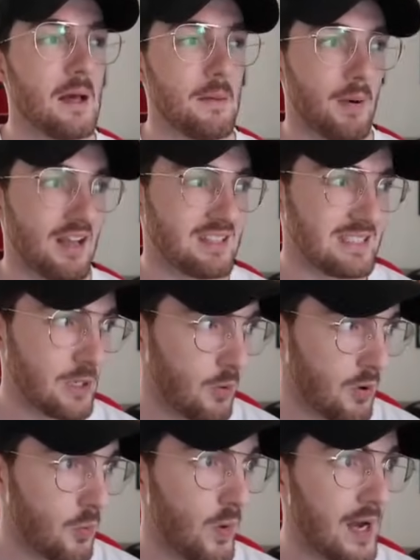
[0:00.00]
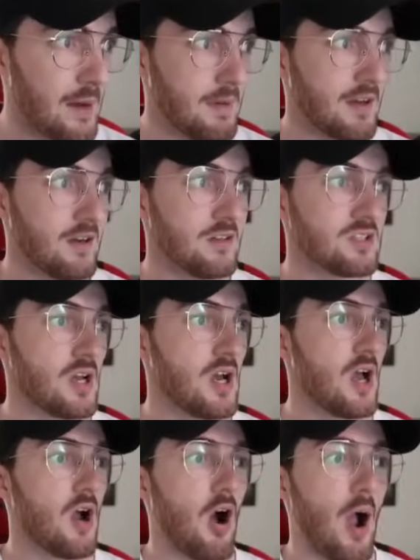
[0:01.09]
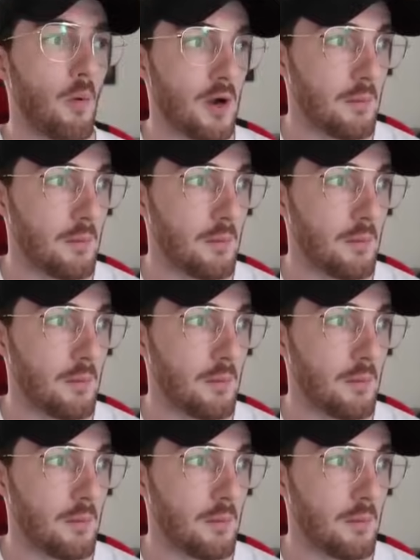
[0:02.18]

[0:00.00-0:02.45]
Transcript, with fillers: but I still want to win because I want